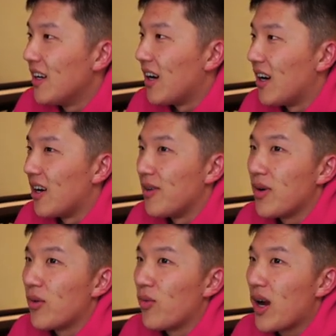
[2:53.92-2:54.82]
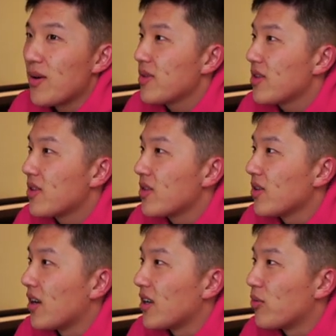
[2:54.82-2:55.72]
Um, web th-
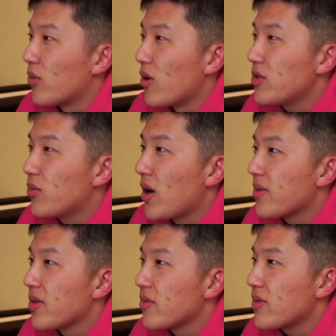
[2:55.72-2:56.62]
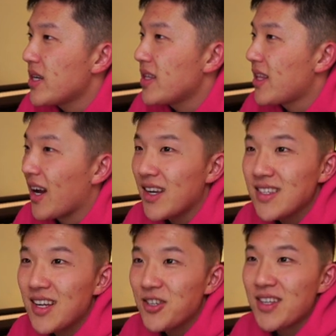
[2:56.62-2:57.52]
uh, Road to Web three. That I
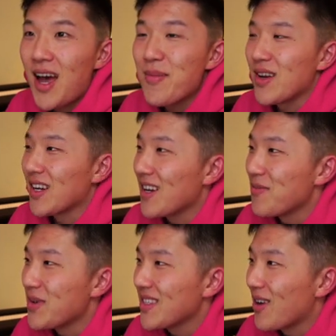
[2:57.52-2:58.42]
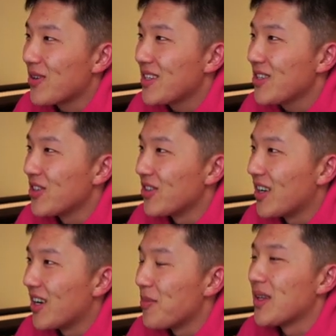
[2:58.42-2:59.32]
guess that just happened. I kind of missed that one too.
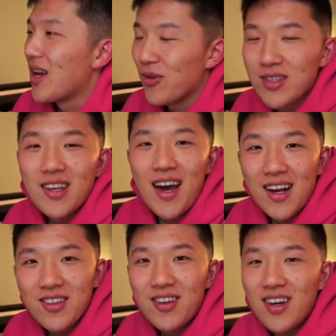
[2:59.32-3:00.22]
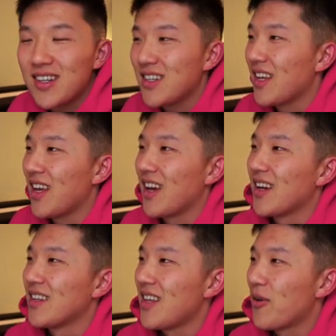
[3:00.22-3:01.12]
Um, but that was a hackathon,
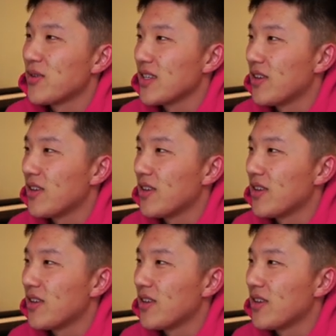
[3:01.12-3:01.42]
and that was